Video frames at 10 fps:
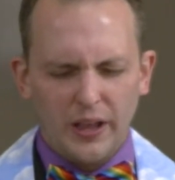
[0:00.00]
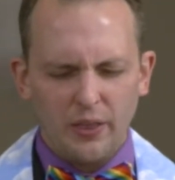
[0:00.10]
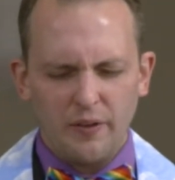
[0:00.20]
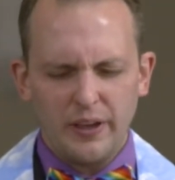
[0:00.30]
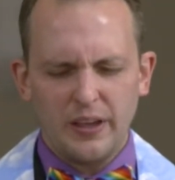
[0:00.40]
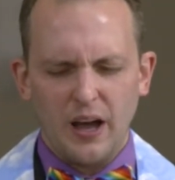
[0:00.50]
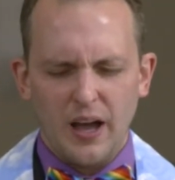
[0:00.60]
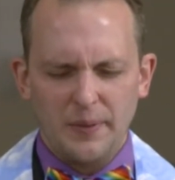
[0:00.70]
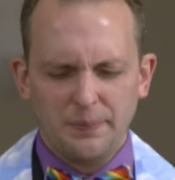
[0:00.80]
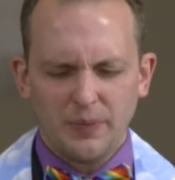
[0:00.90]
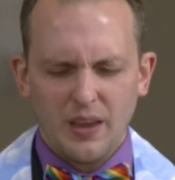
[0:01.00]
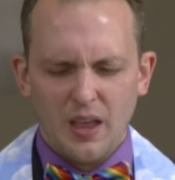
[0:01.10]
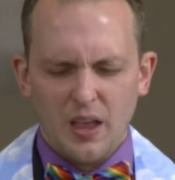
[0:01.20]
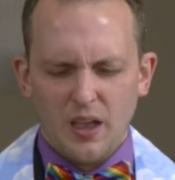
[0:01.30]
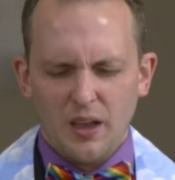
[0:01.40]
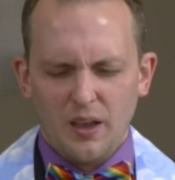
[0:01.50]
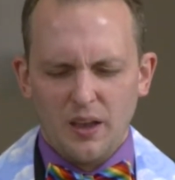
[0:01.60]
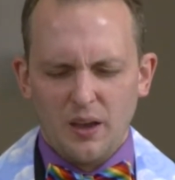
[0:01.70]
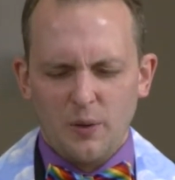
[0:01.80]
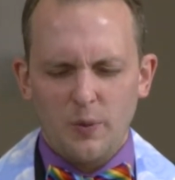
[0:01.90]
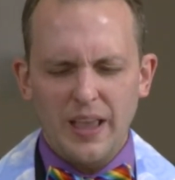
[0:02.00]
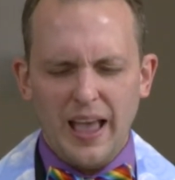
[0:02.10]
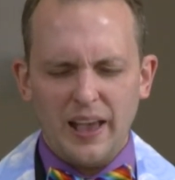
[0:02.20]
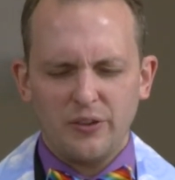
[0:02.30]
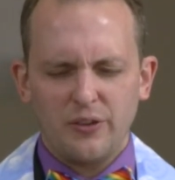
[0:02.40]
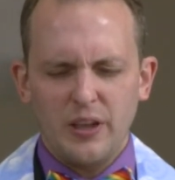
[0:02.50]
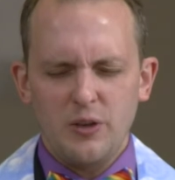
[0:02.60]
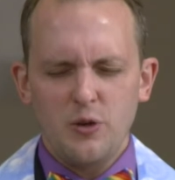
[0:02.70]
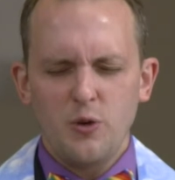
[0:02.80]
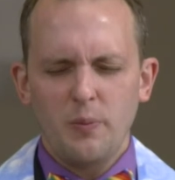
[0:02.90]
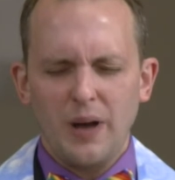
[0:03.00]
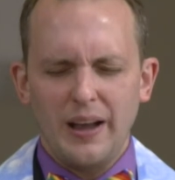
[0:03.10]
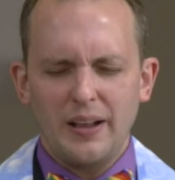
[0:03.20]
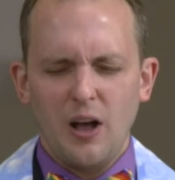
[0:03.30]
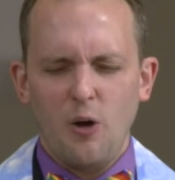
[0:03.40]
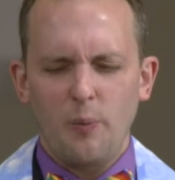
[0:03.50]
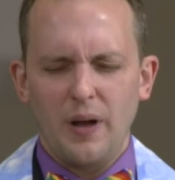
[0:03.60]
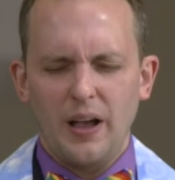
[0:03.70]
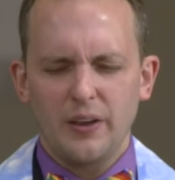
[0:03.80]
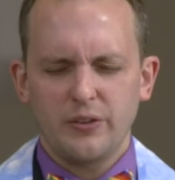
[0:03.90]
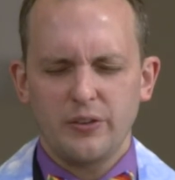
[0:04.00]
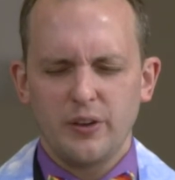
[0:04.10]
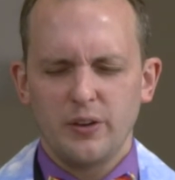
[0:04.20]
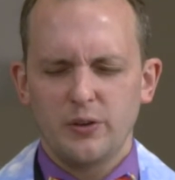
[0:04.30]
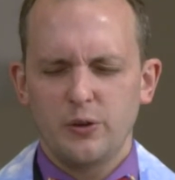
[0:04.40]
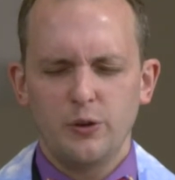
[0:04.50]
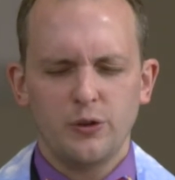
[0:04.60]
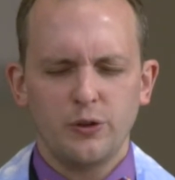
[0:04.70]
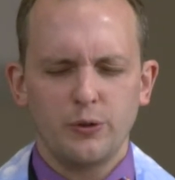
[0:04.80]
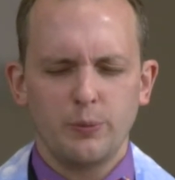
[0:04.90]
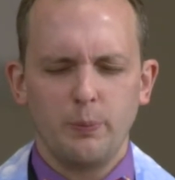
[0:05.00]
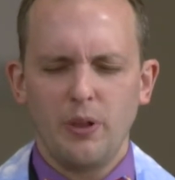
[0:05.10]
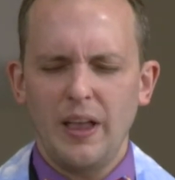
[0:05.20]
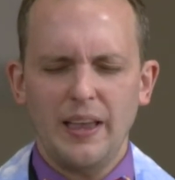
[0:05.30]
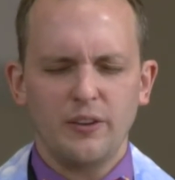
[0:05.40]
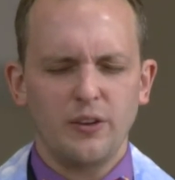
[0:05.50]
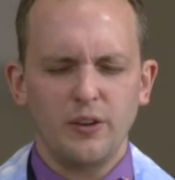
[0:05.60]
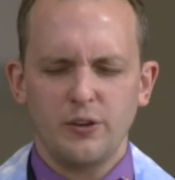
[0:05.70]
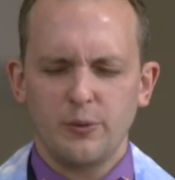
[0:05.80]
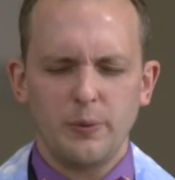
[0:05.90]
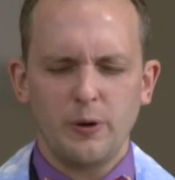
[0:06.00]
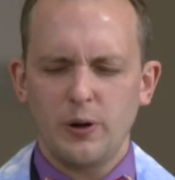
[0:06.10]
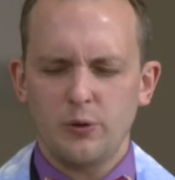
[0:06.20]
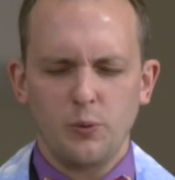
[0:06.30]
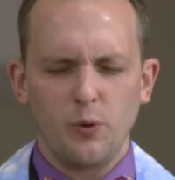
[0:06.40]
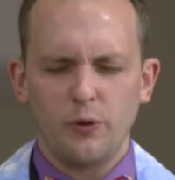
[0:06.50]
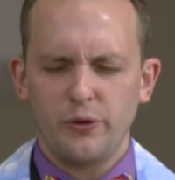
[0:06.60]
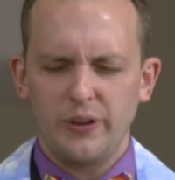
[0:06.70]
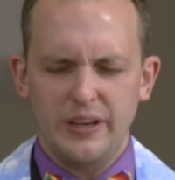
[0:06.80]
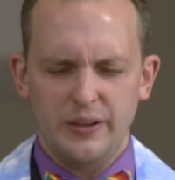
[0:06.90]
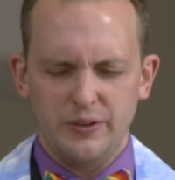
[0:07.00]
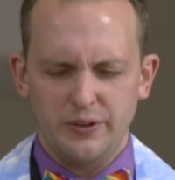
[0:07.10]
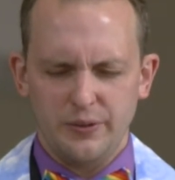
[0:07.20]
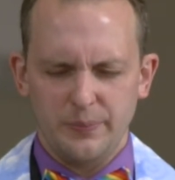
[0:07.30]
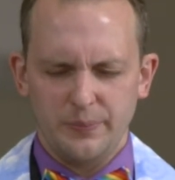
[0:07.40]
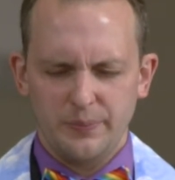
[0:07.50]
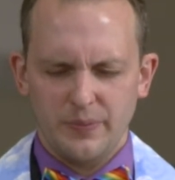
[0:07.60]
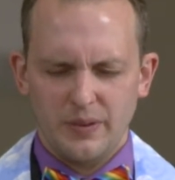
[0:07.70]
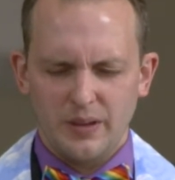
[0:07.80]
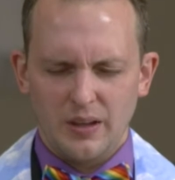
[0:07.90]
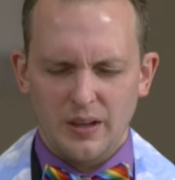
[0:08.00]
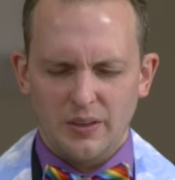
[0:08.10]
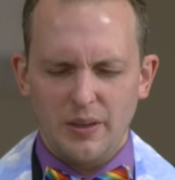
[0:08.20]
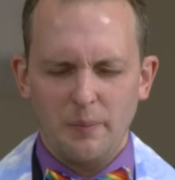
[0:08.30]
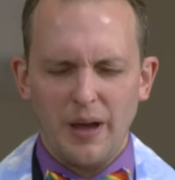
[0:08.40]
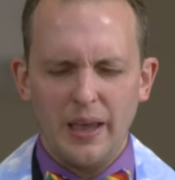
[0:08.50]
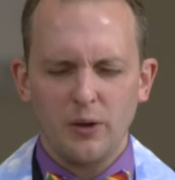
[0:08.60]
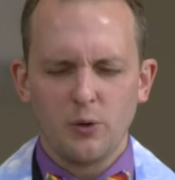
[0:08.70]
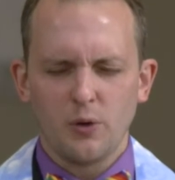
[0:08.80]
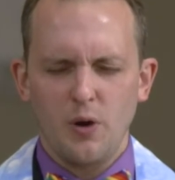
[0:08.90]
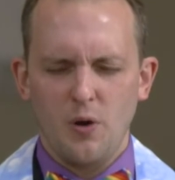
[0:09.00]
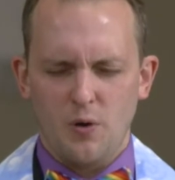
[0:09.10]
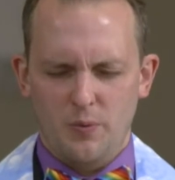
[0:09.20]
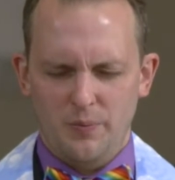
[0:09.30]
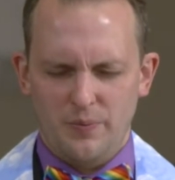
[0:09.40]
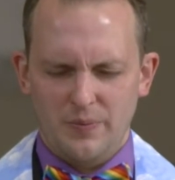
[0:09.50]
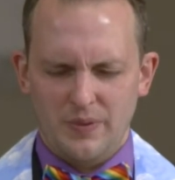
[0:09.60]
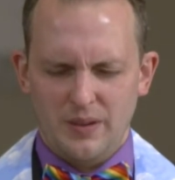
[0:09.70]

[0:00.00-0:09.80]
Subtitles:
Holy and loving God, we ask that you might help us to plant spiritual seeds that might grow